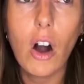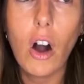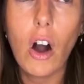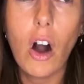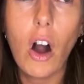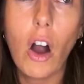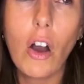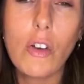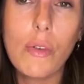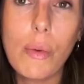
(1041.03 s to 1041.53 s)

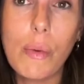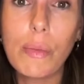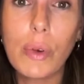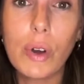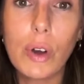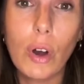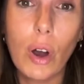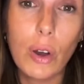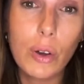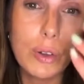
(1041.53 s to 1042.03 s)
I remember
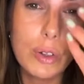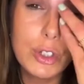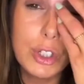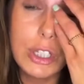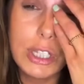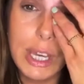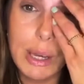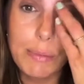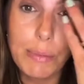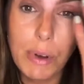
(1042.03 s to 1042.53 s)
I always
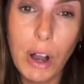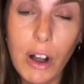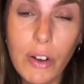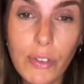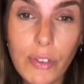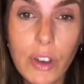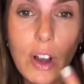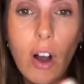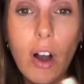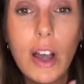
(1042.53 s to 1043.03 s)
used to get
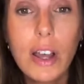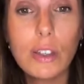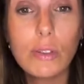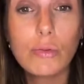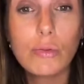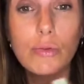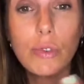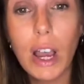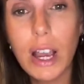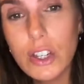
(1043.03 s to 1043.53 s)
puffy eyes,
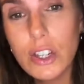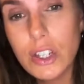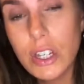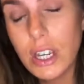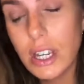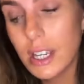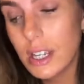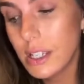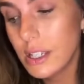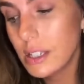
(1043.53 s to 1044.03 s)

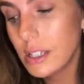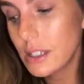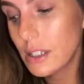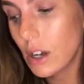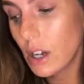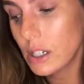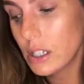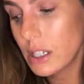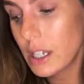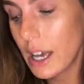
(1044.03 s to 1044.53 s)
rashes.
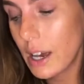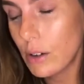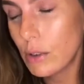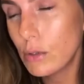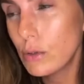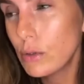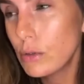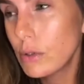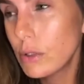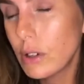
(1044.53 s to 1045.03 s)
I'd get
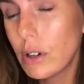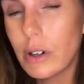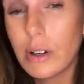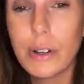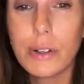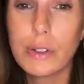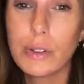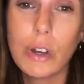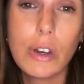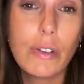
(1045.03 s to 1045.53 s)
all oh,
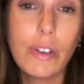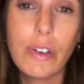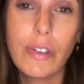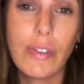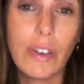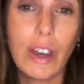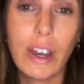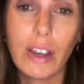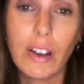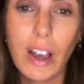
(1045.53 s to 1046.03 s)
it was
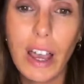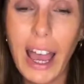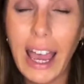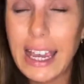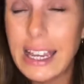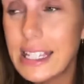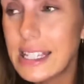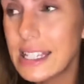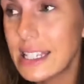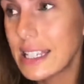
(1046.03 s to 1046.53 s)
horrific. I
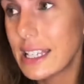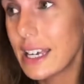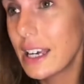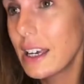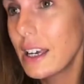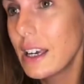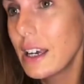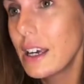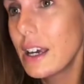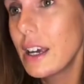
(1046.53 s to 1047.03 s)
hated it.
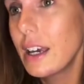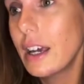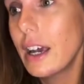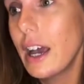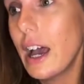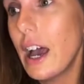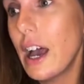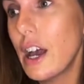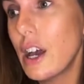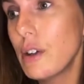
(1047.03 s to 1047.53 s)

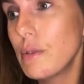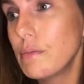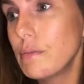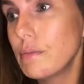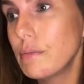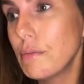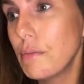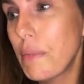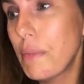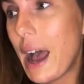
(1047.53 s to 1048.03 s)

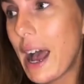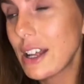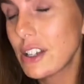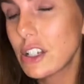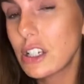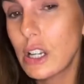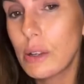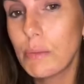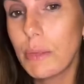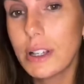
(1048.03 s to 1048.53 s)
Um, but
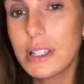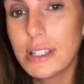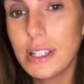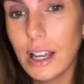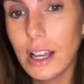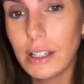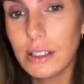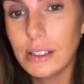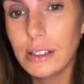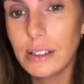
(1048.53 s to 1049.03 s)
actually, my
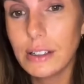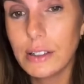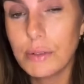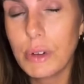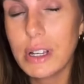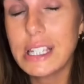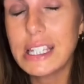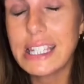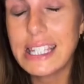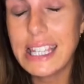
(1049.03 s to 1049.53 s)
sun,
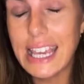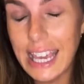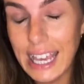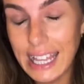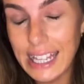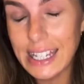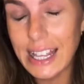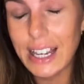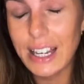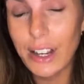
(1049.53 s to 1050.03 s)
my
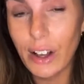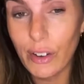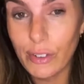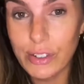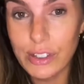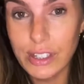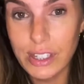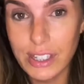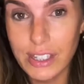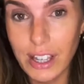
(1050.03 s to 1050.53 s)
skin
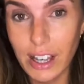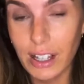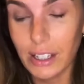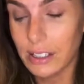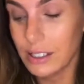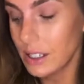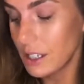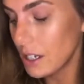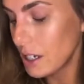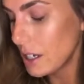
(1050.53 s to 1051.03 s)
loves the
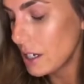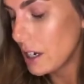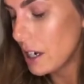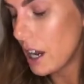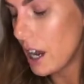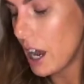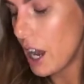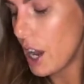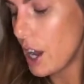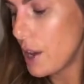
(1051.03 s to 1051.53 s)
sun.
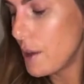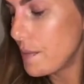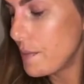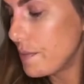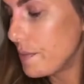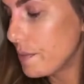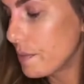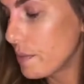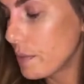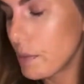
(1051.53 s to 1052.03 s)

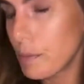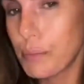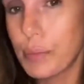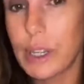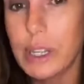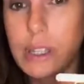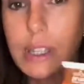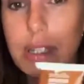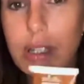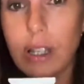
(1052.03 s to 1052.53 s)
Um,
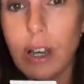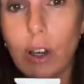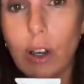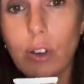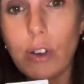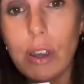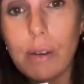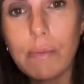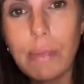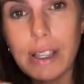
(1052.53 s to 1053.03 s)
but the sun
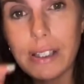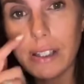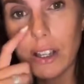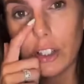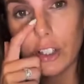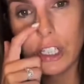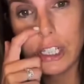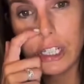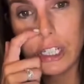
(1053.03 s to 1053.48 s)
cream makes such a